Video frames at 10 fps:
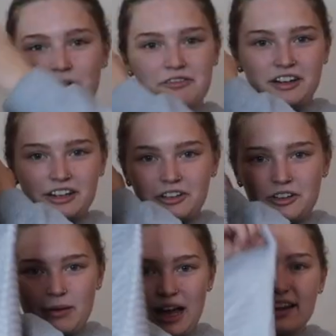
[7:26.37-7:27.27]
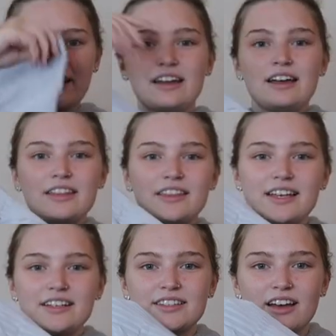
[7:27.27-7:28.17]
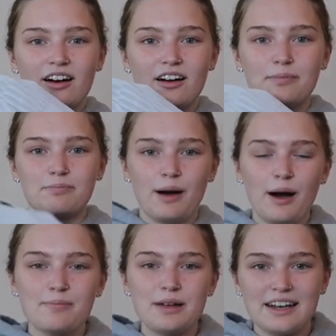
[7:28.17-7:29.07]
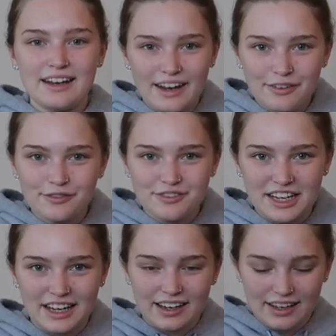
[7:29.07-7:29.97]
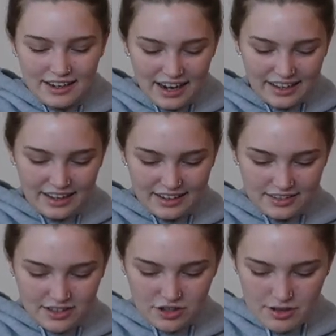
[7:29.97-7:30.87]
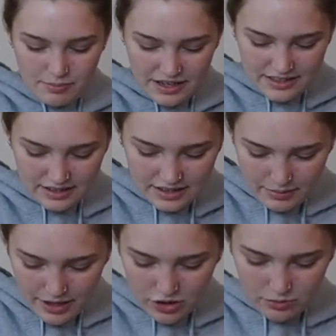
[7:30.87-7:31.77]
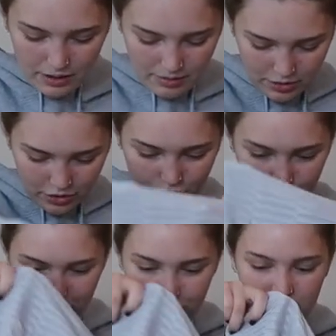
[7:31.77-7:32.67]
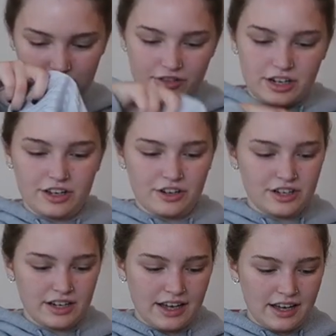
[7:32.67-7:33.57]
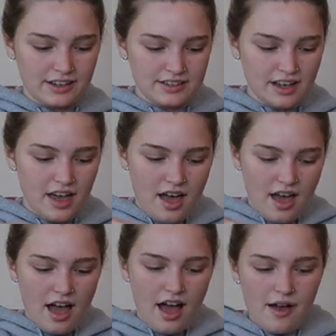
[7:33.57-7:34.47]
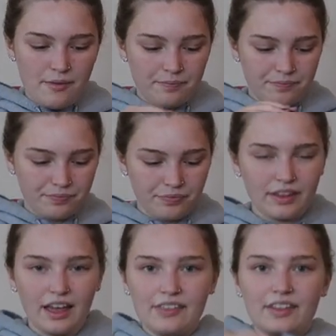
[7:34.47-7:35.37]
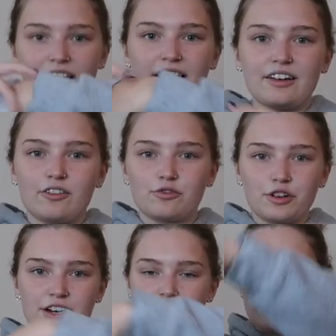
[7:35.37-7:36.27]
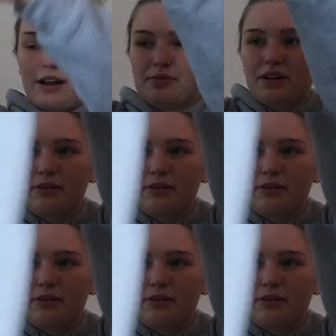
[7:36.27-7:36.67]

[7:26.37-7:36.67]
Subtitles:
bit funny on the back. These are bum lifting leggings. So they basically make your bum look really, really good, I guess. And they're like really ribbed. I